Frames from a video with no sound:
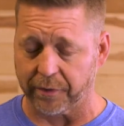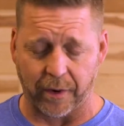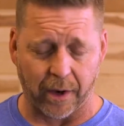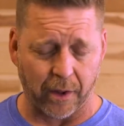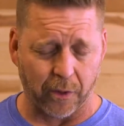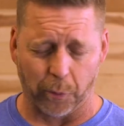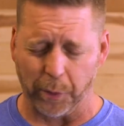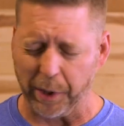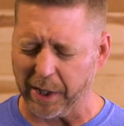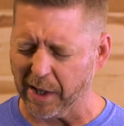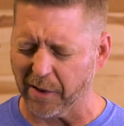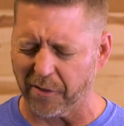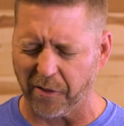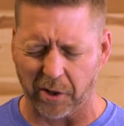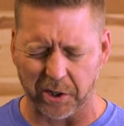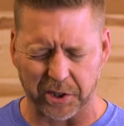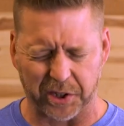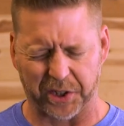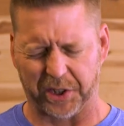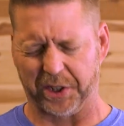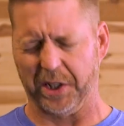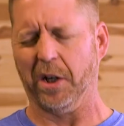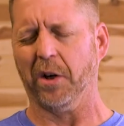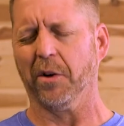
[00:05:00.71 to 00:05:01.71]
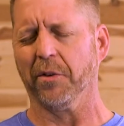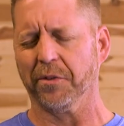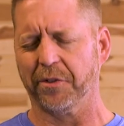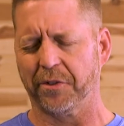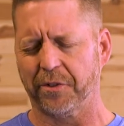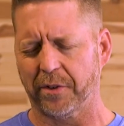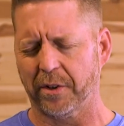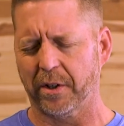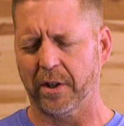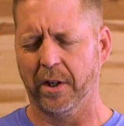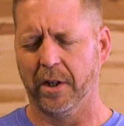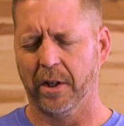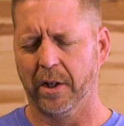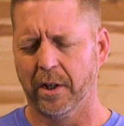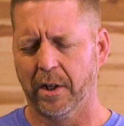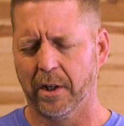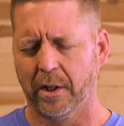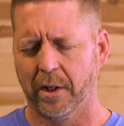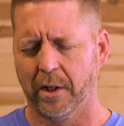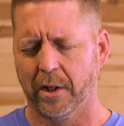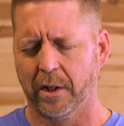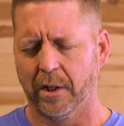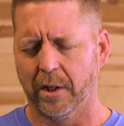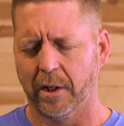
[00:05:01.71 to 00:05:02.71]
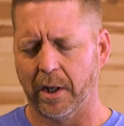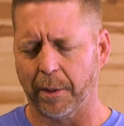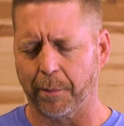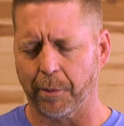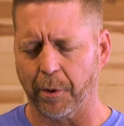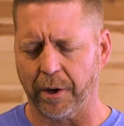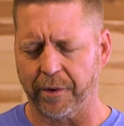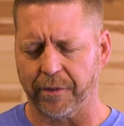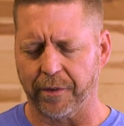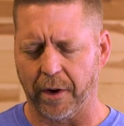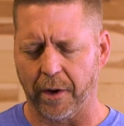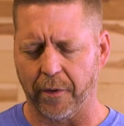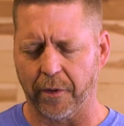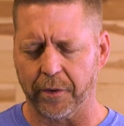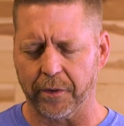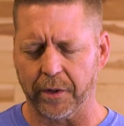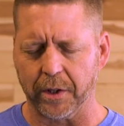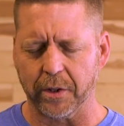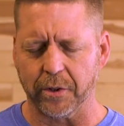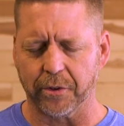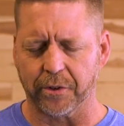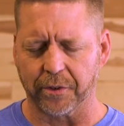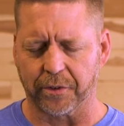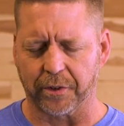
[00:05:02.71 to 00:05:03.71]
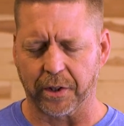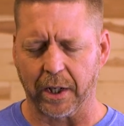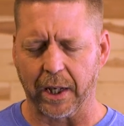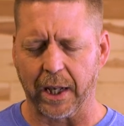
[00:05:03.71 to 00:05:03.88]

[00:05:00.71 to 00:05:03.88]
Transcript: Father, we give ourselves. I pray, Father, that you just